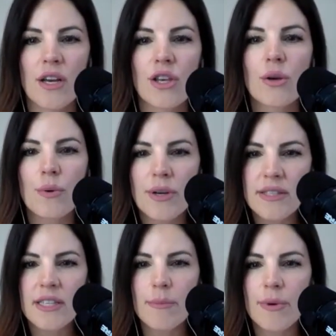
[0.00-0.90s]
you can
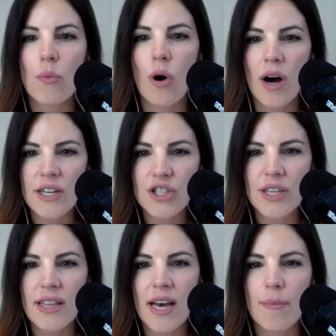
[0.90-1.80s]
still be
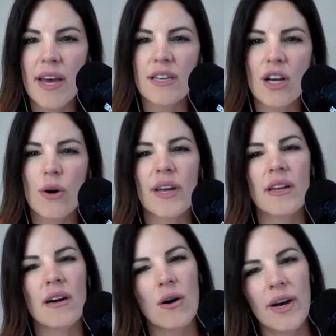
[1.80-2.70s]
watching them and
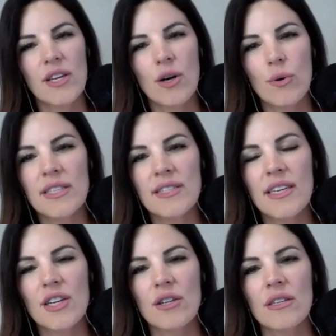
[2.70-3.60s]
going, oh, I noticed
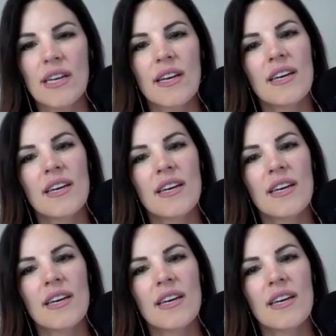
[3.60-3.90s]
that you're